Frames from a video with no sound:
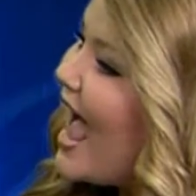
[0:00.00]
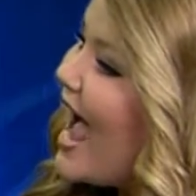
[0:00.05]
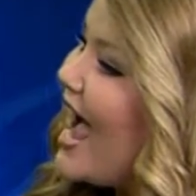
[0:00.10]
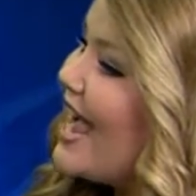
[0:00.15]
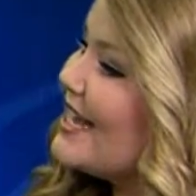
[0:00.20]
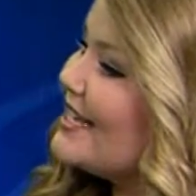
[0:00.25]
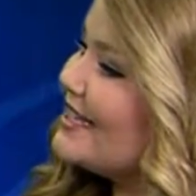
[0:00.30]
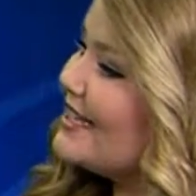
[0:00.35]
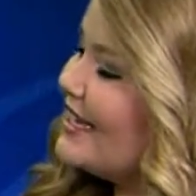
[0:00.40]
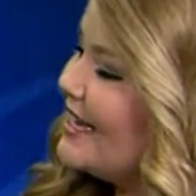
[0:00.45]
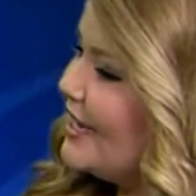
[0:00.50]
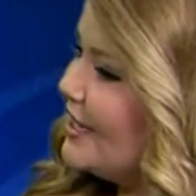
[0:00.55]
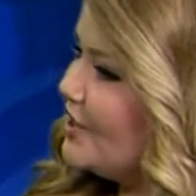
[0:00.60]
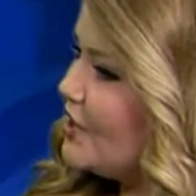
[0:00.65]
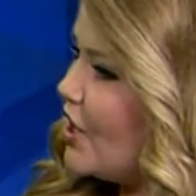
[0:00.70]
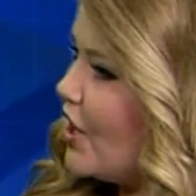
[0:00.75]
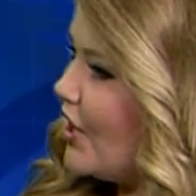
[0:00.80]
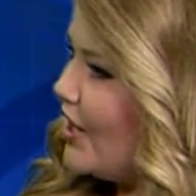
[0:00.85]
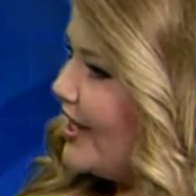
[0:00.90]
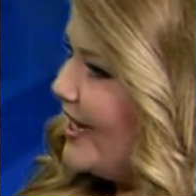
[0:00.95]
as the kids
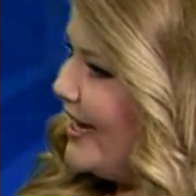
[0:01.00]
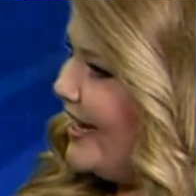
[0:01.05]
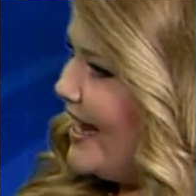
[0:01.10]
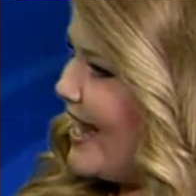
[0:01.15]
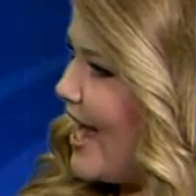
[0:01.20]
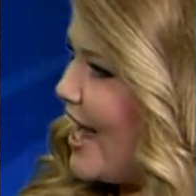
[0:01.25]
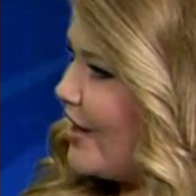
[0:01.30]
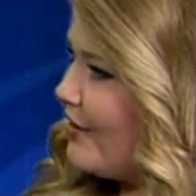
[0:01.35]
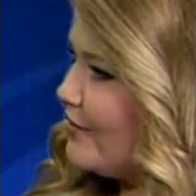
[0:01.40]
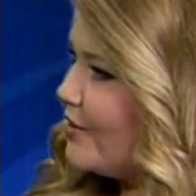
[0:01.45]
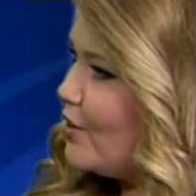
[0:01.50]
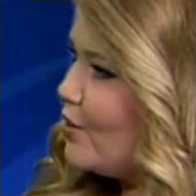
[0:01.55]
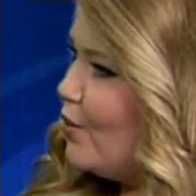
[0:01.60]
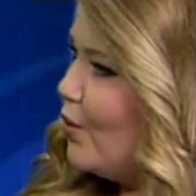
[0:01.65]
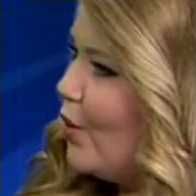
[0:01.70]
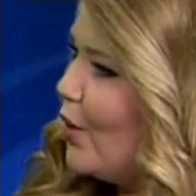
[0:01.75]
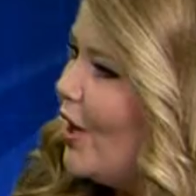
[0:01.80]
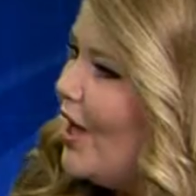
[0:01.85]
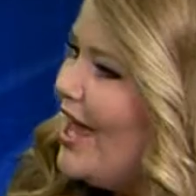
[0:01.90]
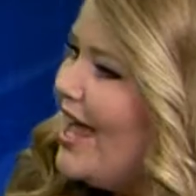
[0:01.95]
are getting out of
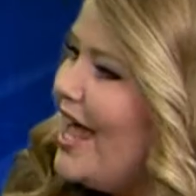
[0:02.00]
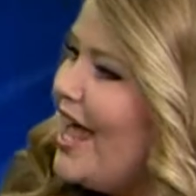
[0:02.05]
school